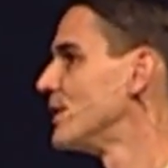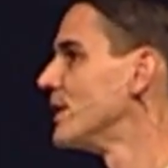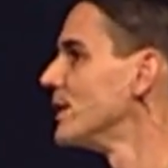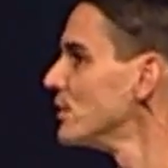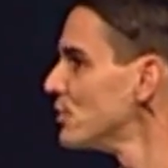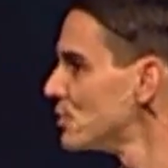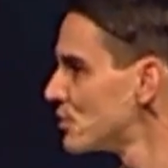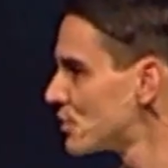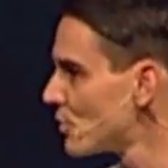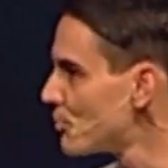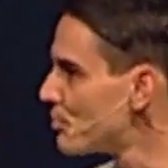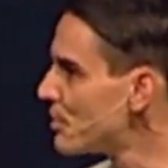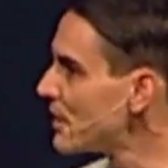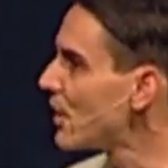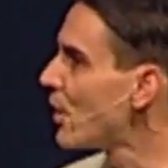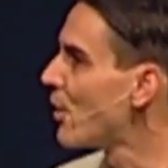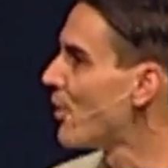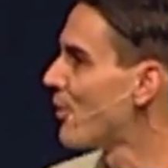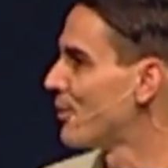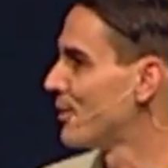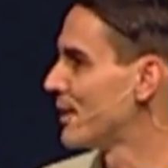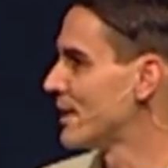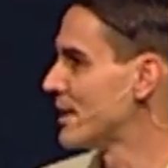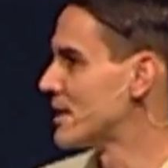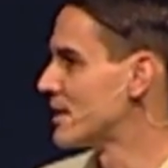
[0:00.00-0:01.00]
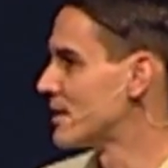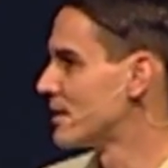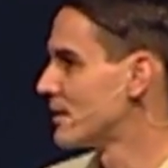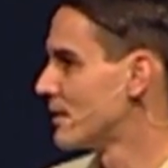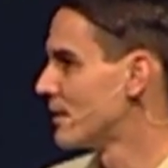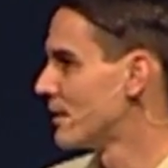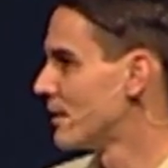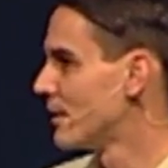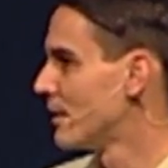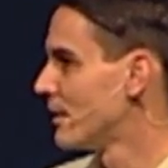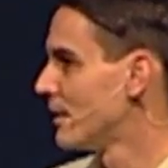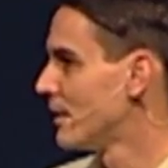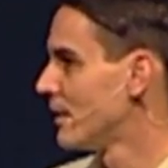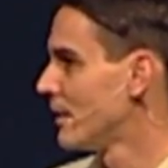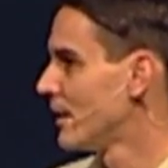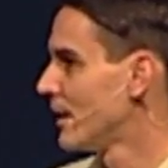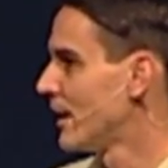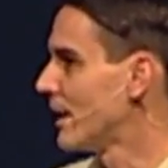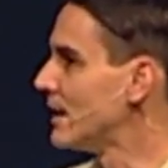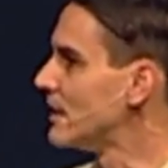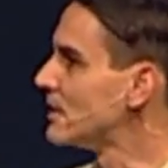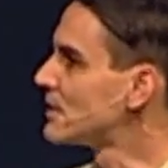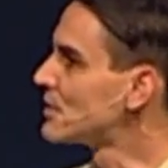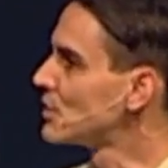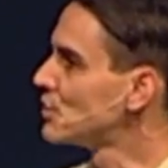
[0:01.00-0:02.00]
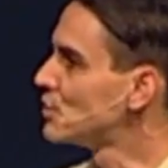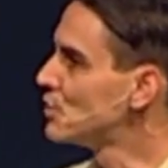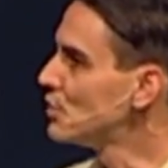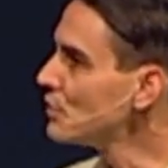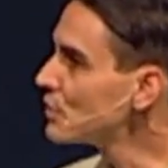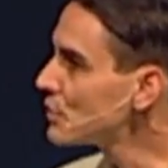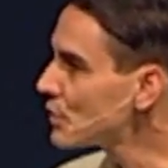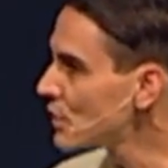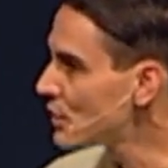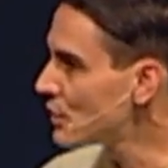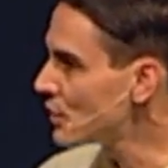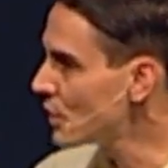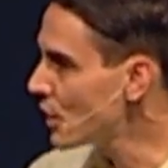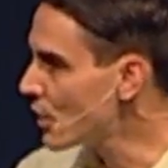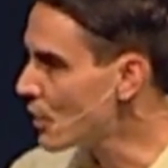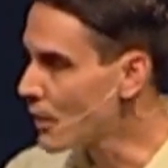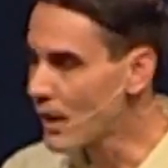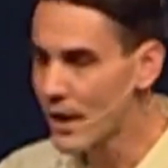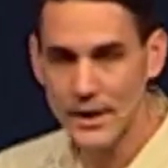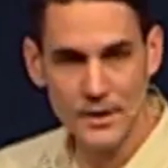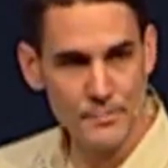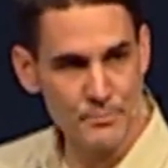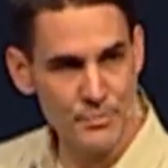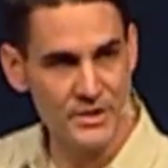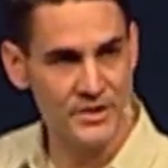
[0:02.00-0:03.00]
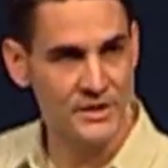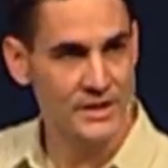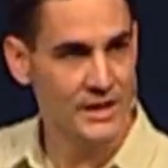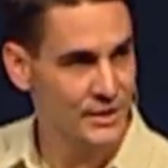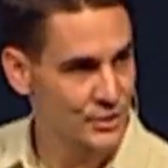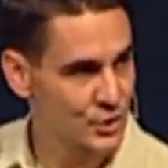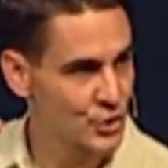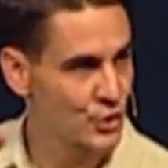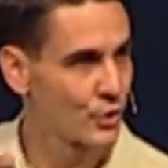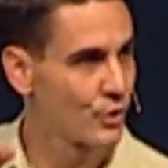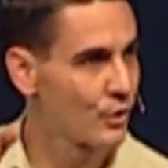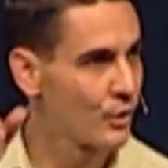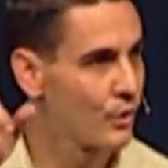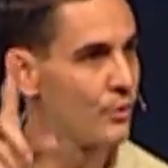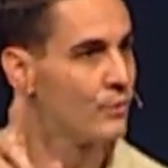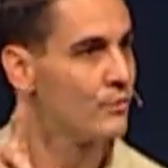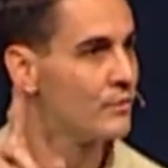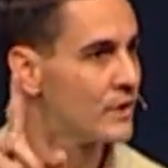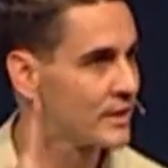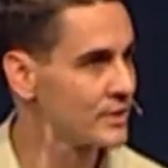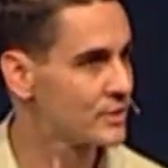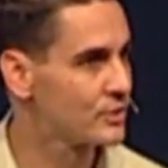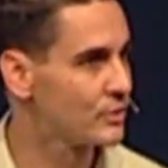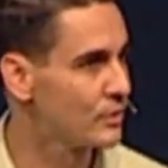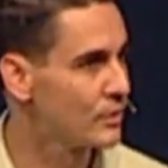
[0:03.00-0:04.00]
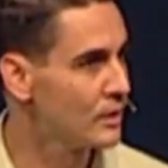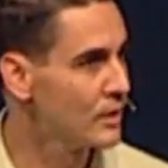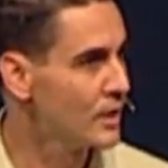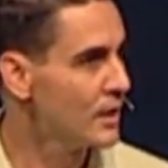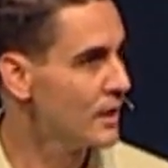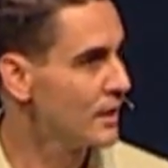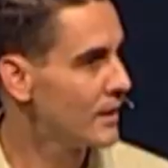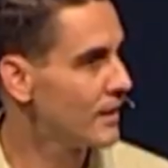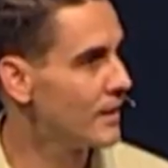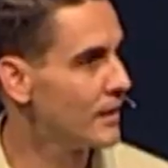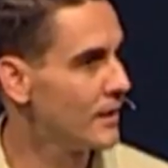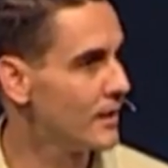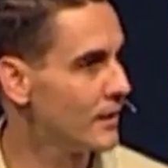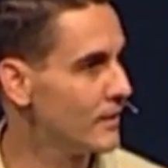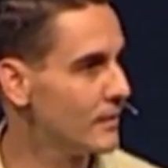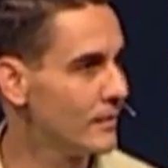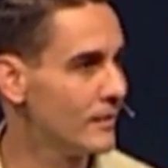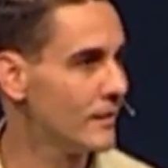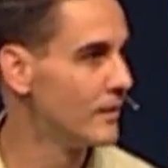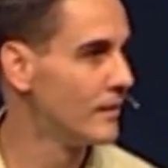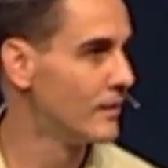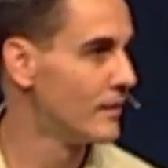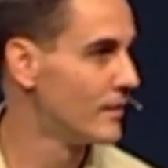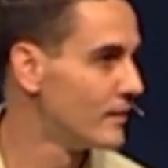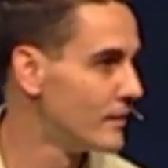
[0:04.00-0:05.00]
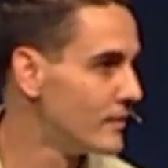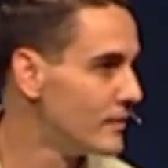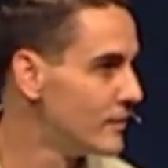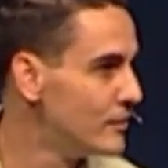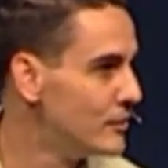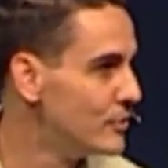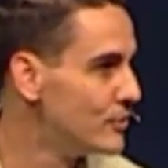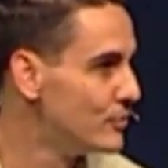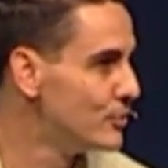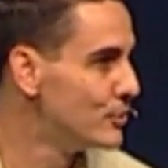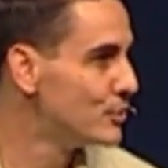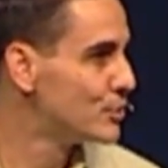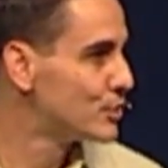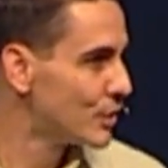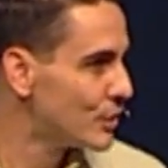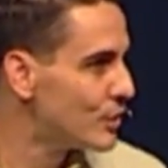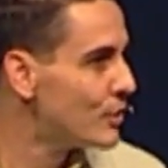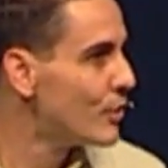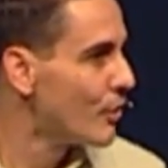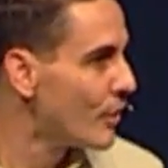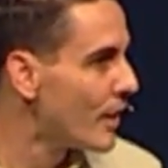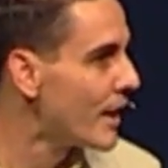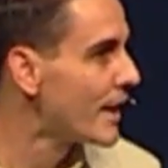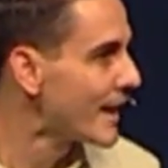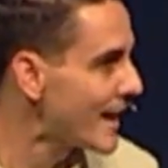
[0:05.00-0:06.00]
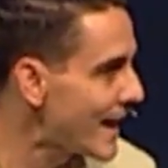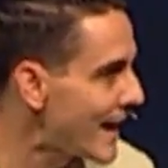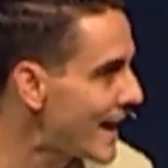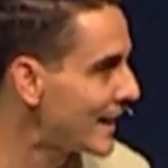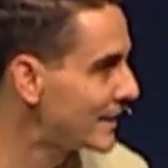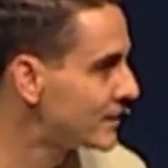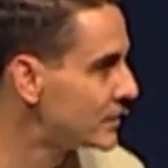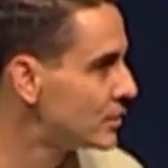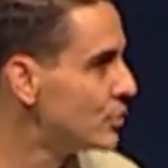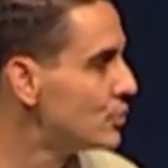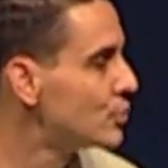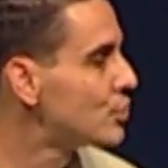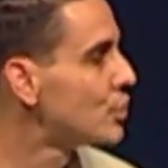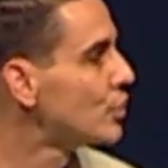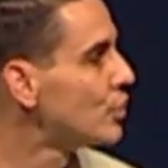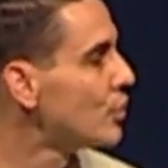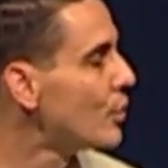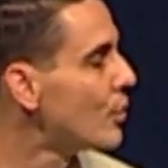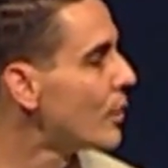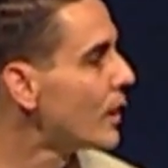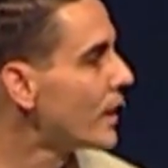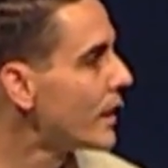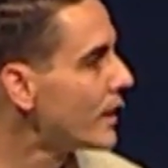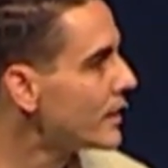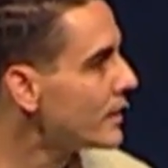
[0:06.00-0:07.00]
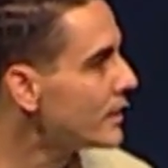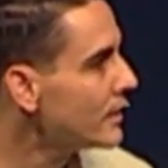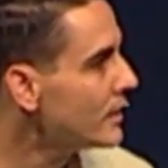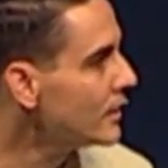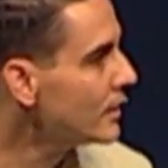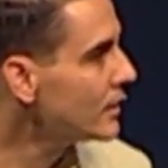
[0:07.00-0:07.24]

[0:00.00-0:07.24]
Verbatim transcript: that you should be holy. And he says, You should know how to possess your own vessel. Eh, you should know how to act. You should know how to